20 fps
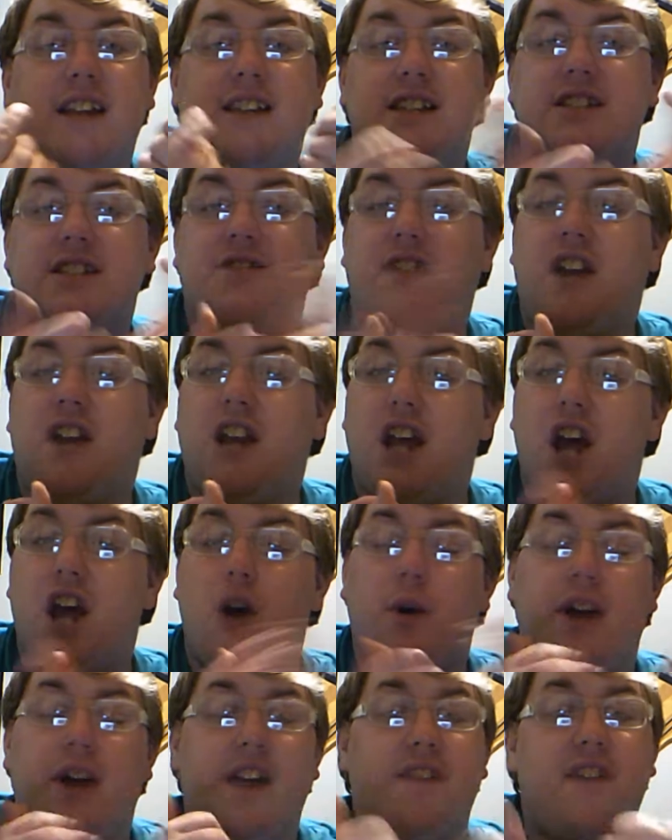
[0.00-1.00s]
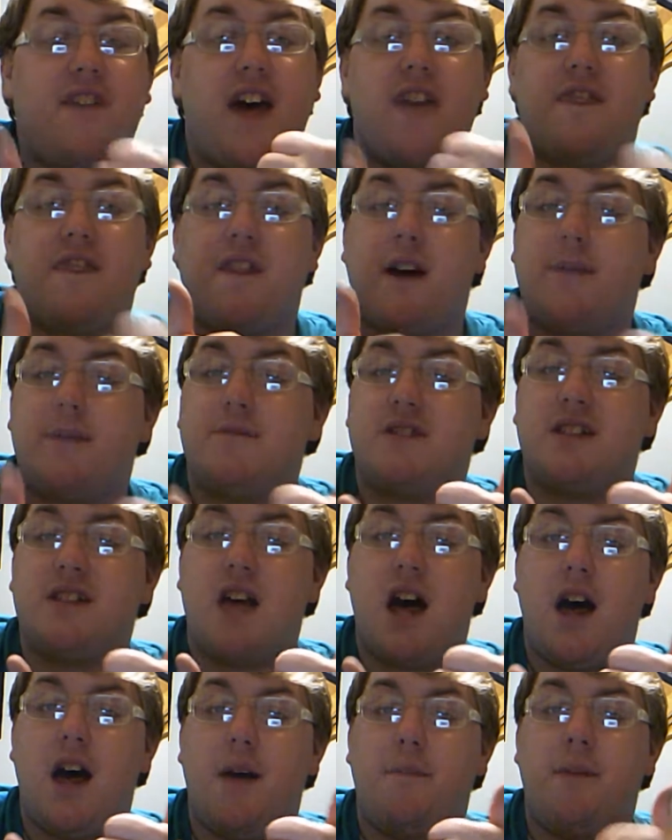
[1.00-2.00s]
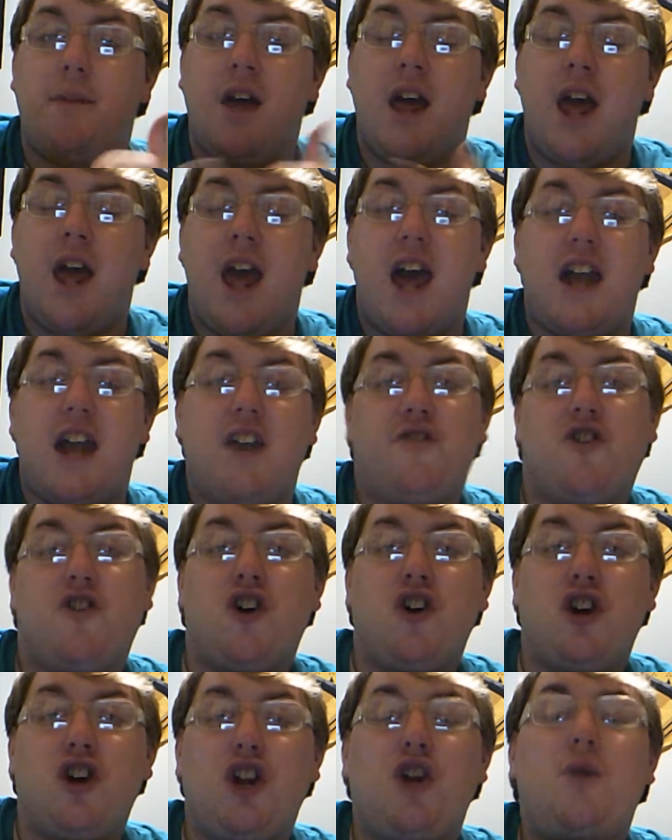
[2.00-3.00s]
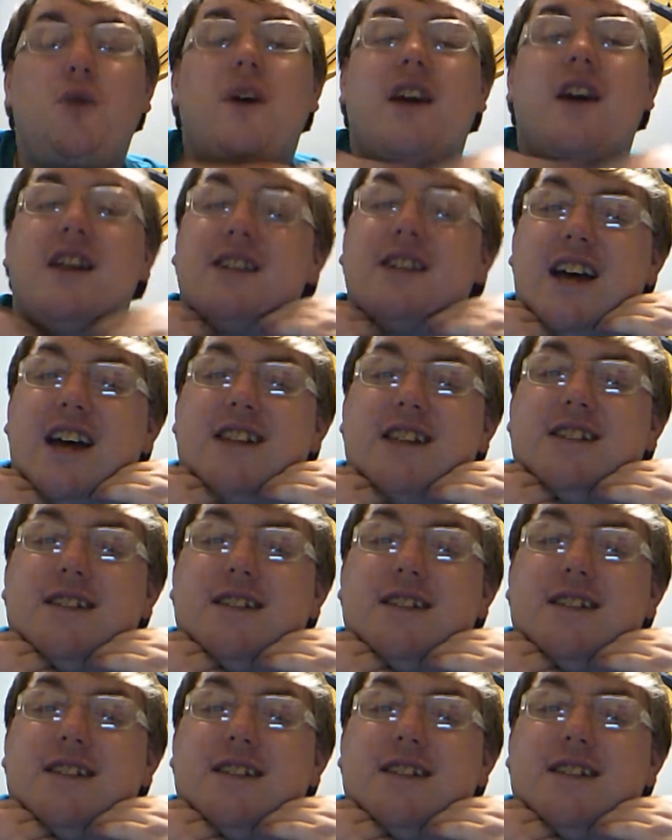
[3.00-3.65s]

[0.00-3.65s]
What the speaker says: But if you guys like this video, hit that thumbs up.